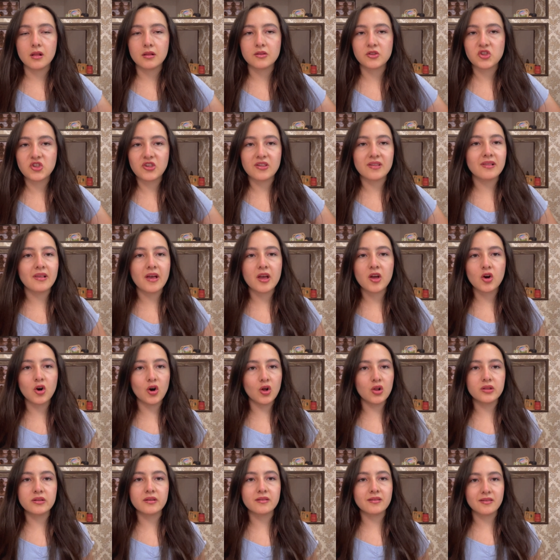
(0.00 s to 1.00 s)
just like
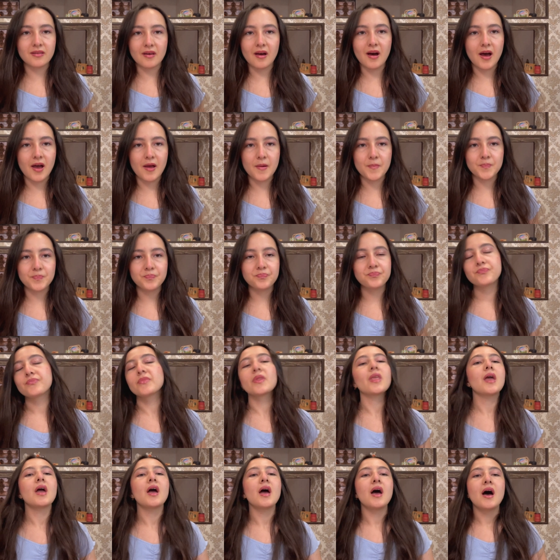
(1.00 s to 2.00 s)
all the time,
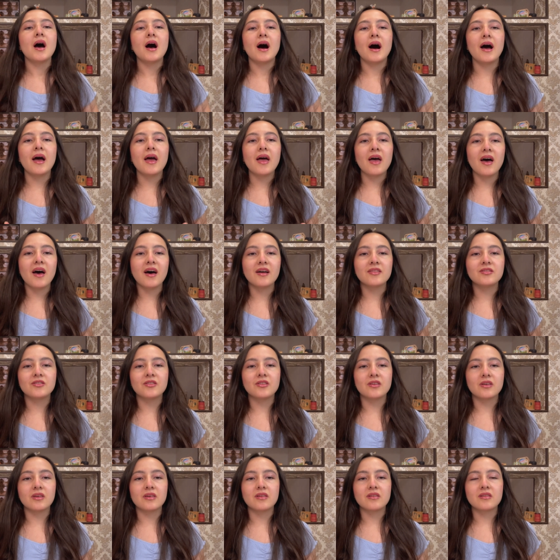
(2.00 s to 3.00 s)
I had
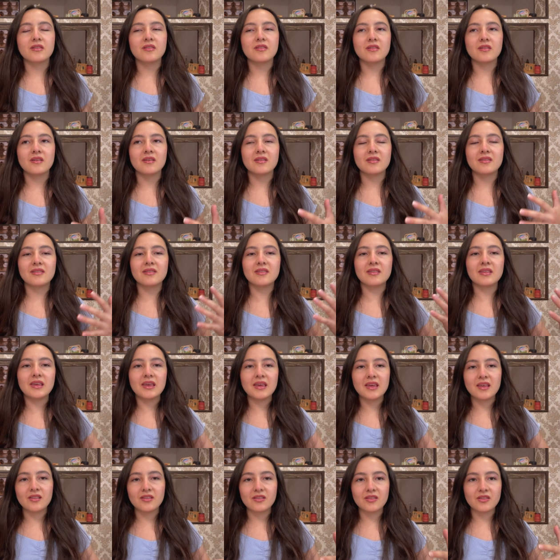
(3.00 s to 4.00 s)
these
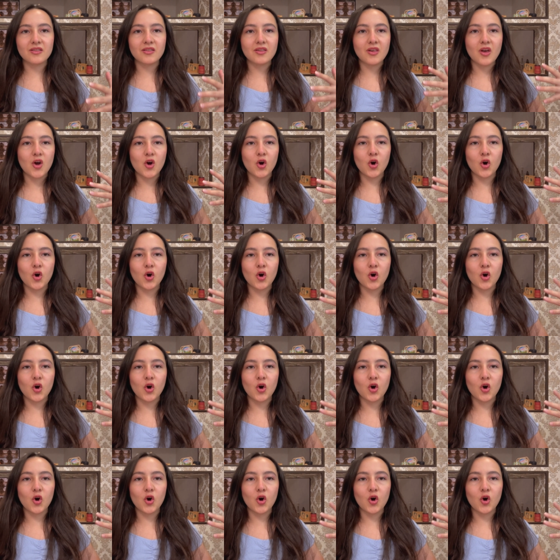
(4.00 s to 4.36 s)
scenes